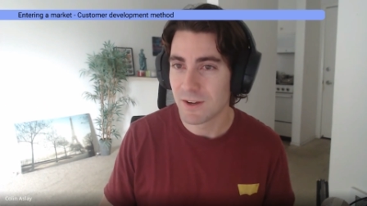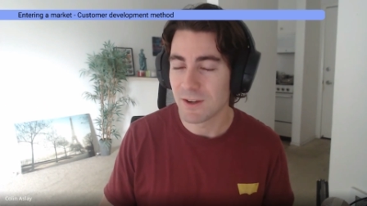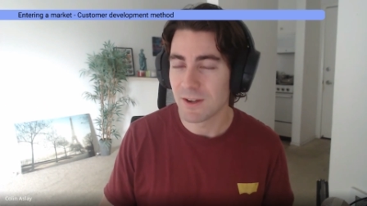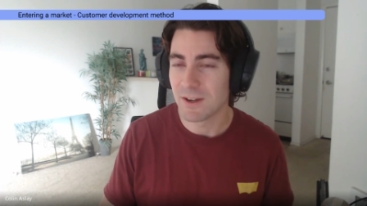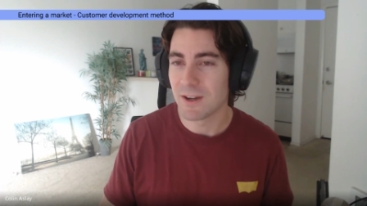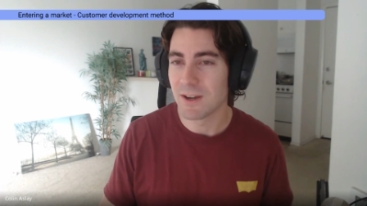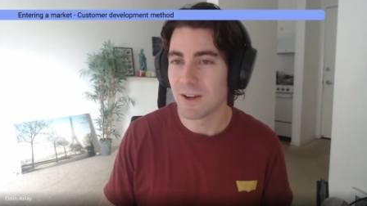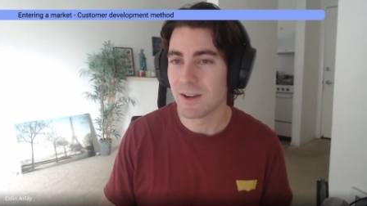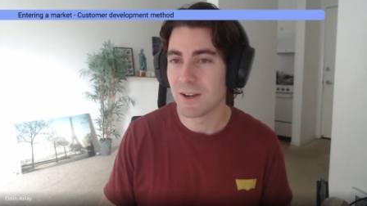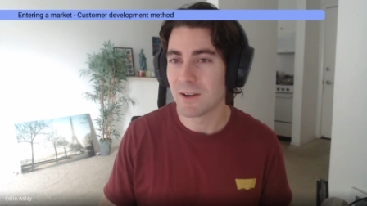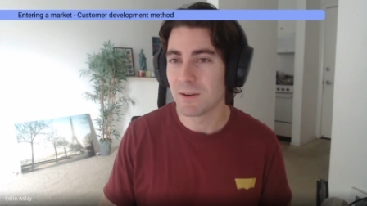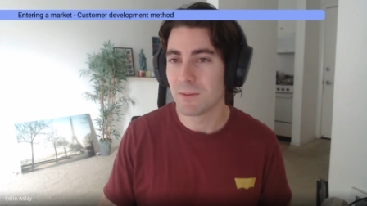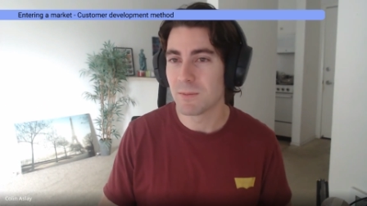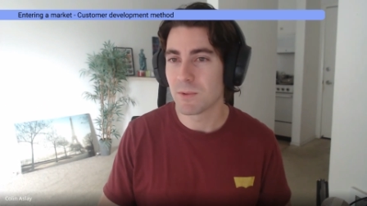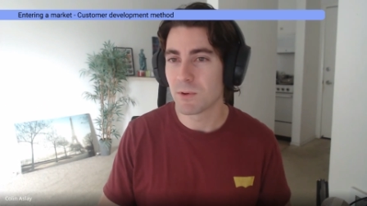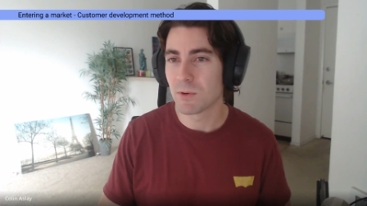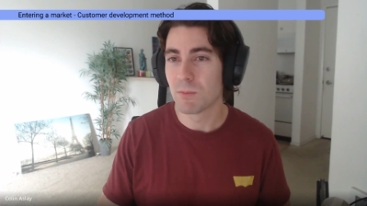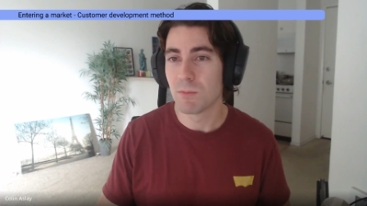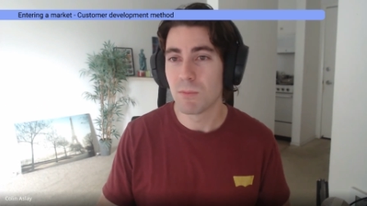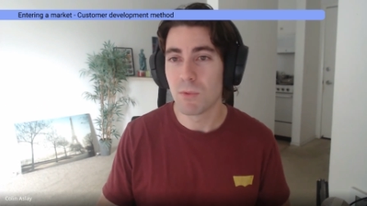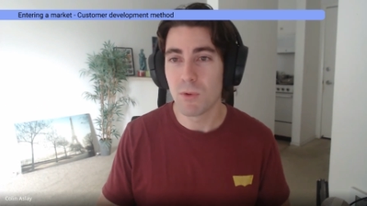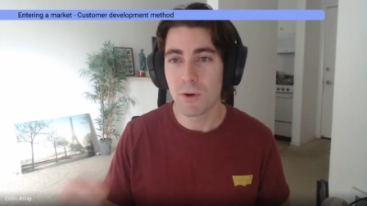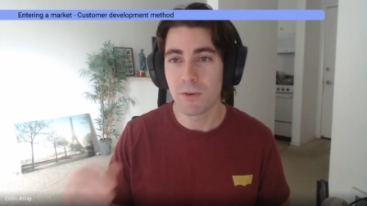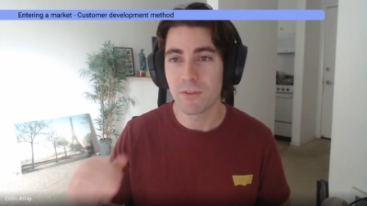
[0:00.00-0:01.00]

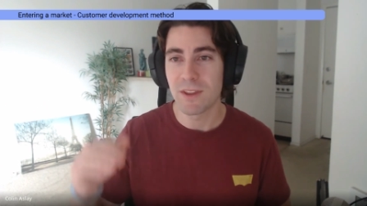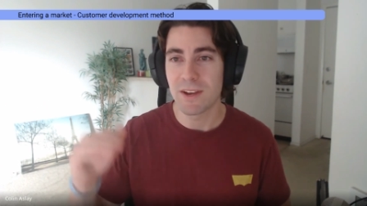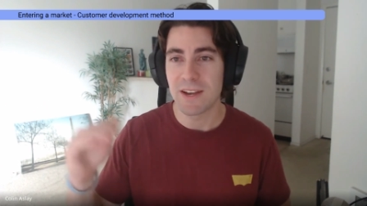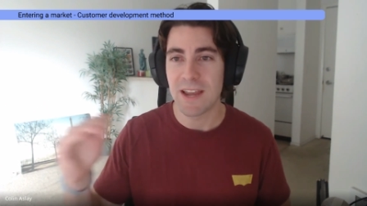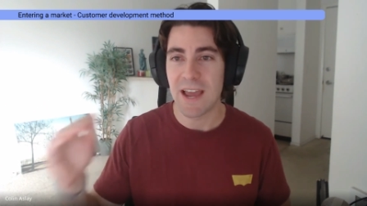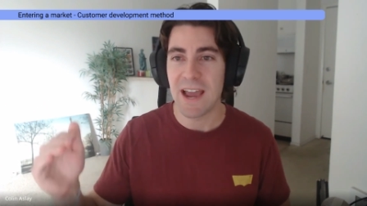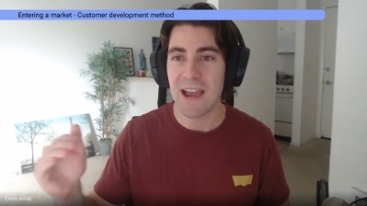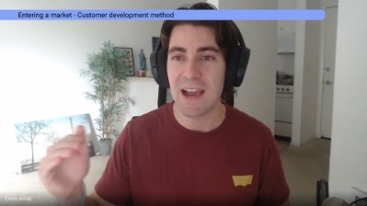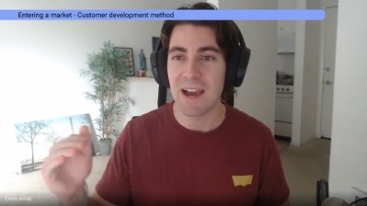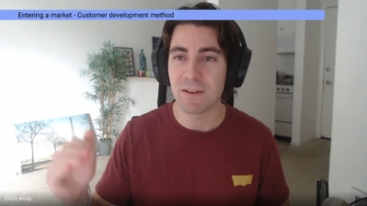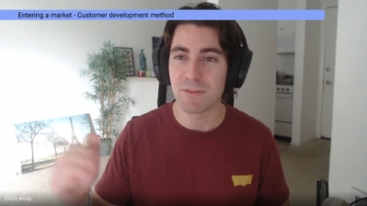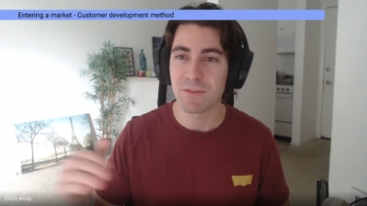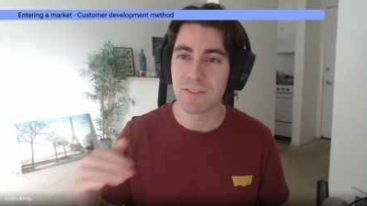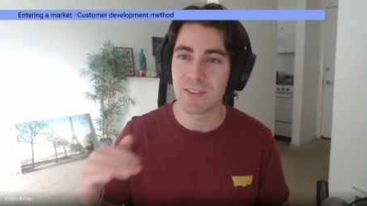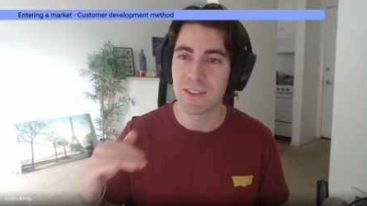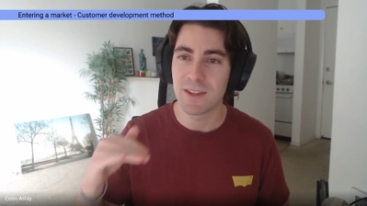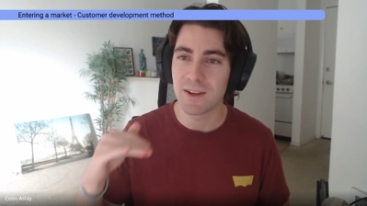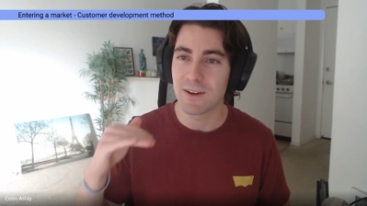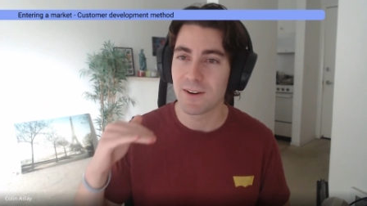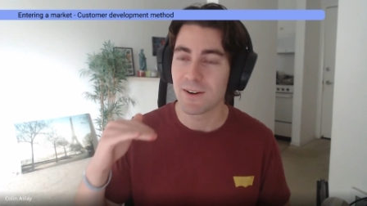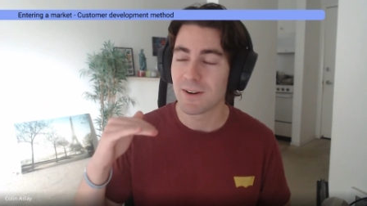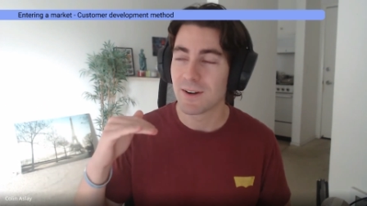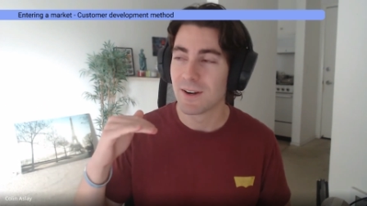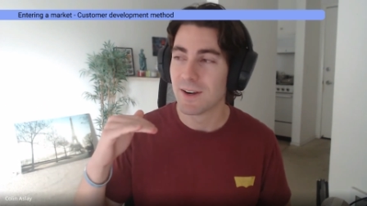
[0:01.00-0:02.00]
or more than half.
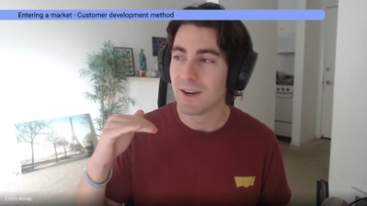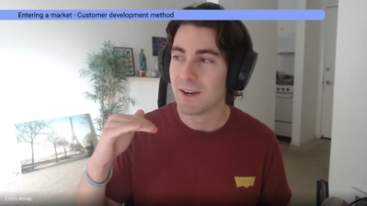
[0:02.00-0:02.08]
They are